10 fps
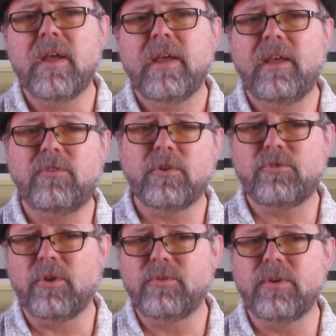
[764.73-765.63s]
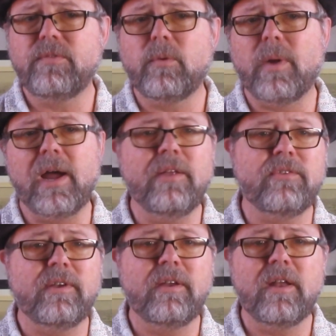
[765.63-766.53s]
He took children for rides
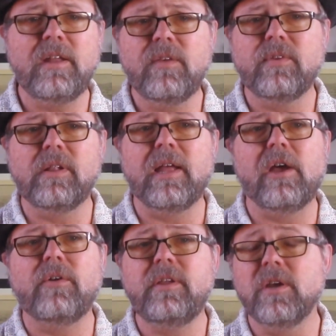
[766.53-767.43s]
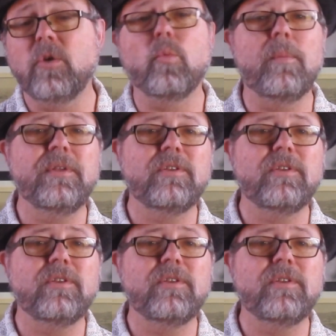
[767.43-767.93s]
in it and even allowed a young woman